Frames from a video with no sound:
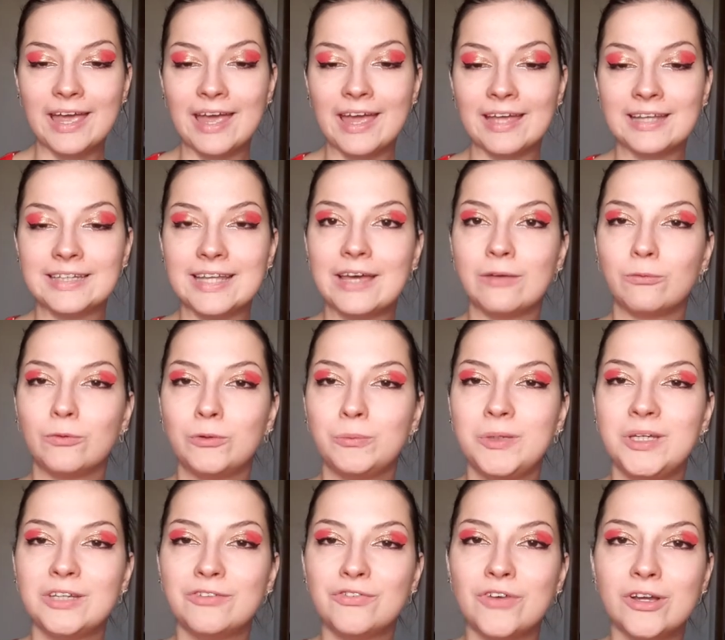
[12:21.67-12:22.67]
and that will
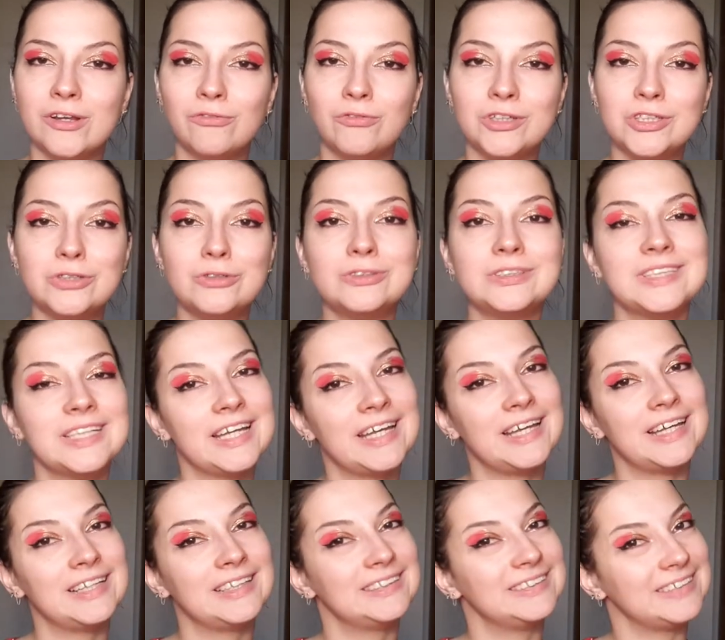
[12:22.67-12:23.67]
be the final result
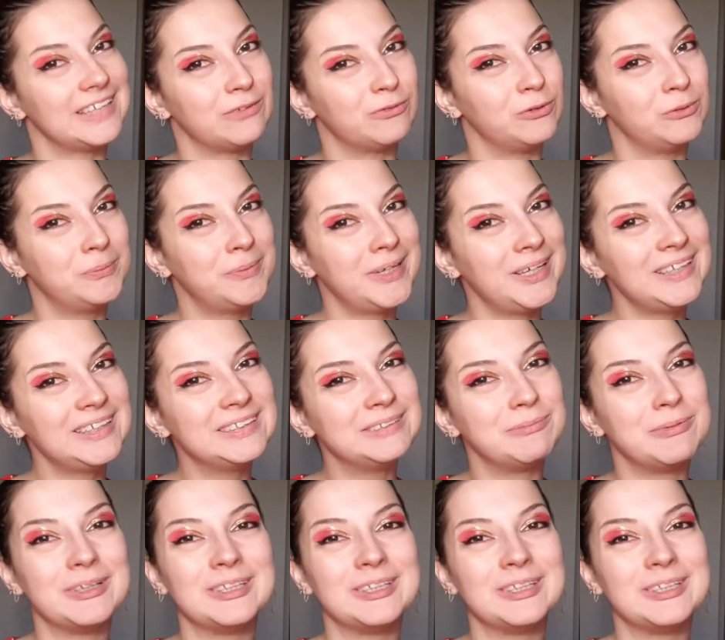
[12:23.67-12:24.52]
and that will be it